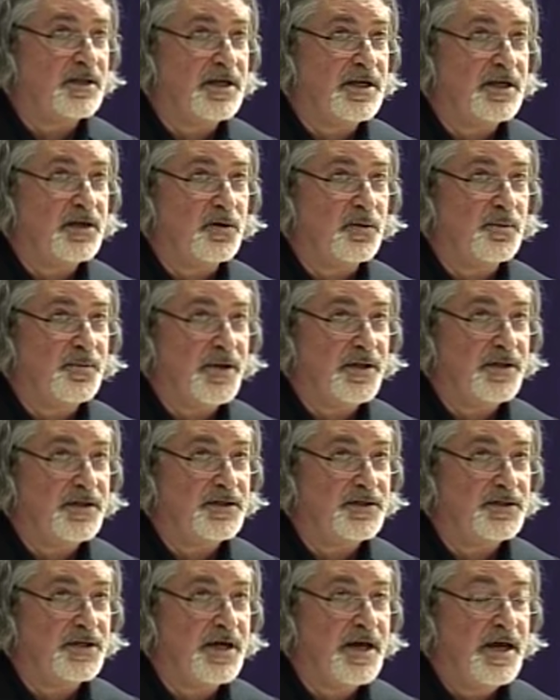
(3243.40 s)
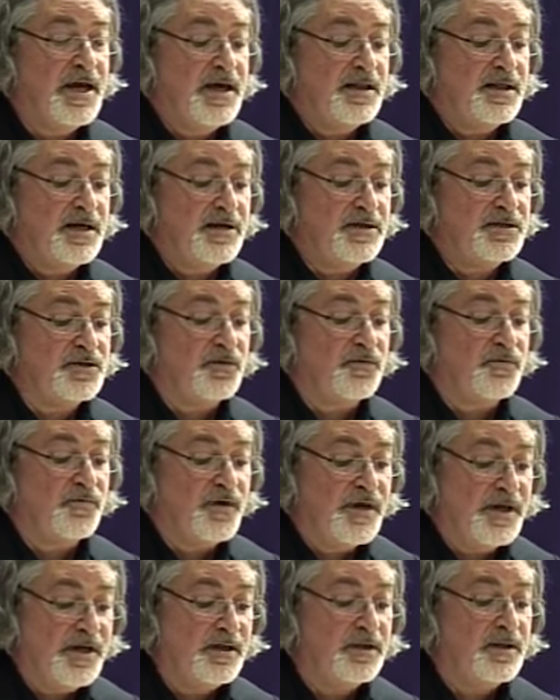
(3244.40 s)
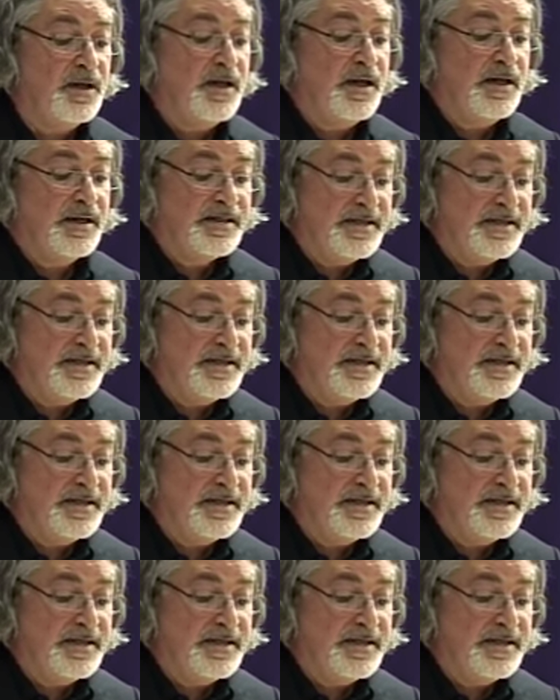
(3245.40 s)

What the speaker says: and legal policy. There is a real